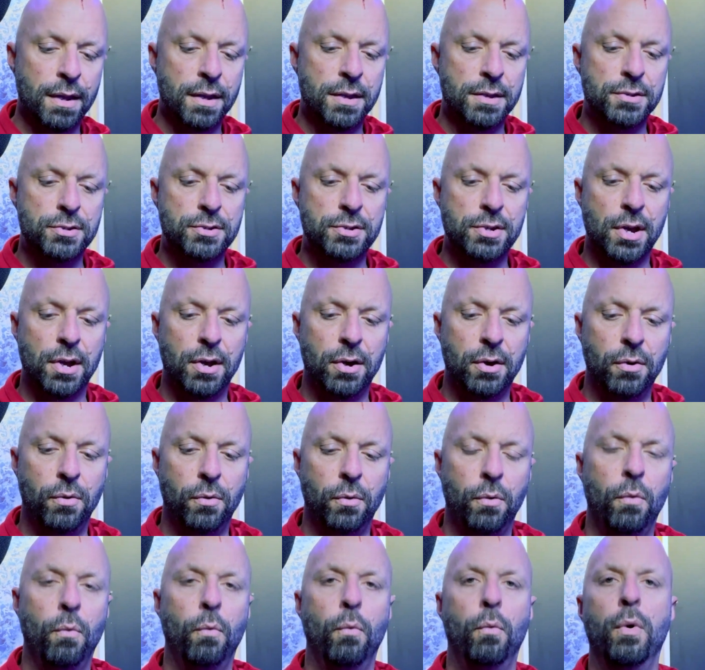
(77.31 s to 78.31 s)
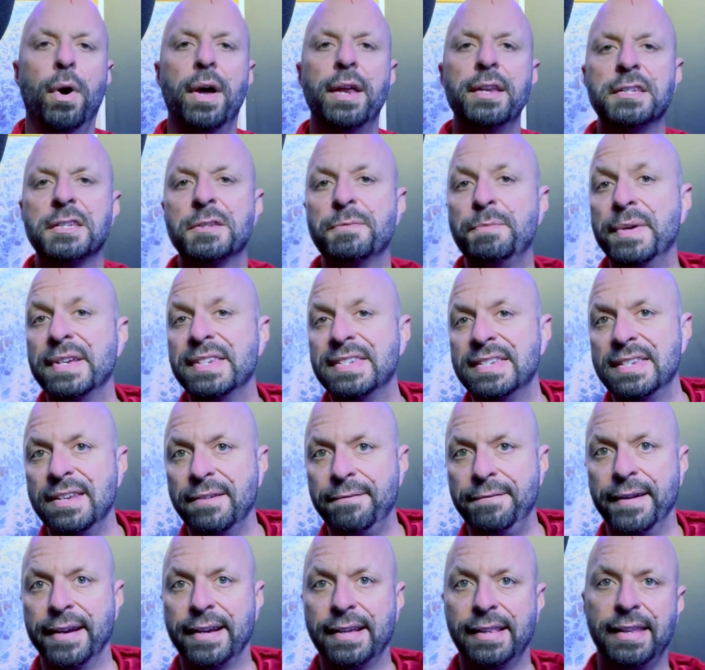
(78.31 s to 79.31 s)
So what
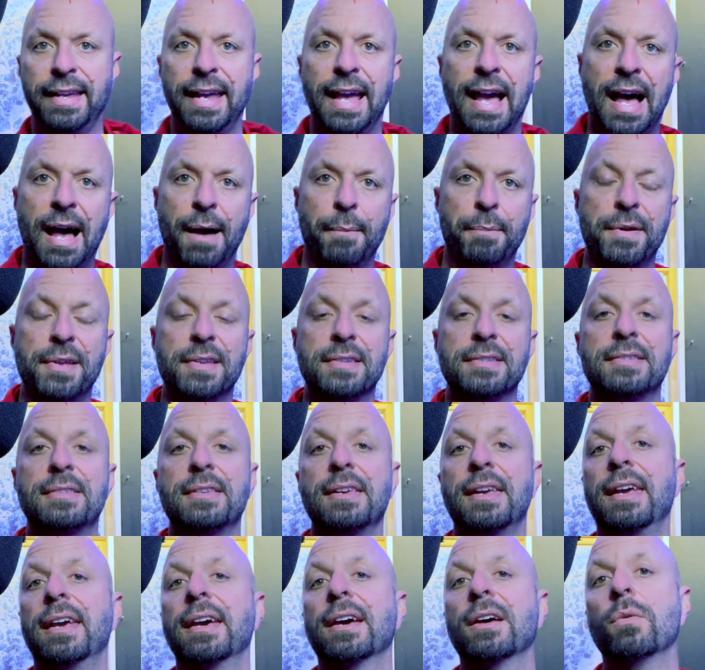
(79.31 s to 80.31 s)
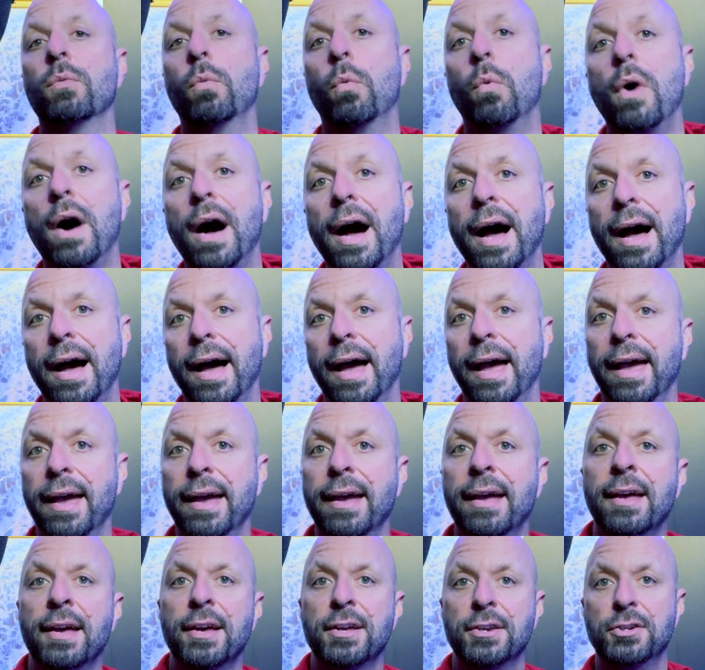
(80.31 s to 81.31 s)
specifically happens and
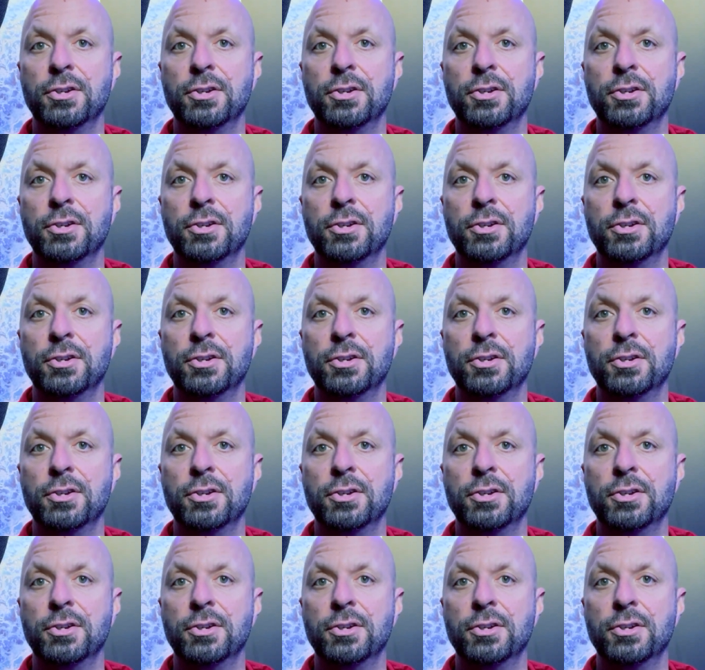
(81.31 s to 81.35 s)
why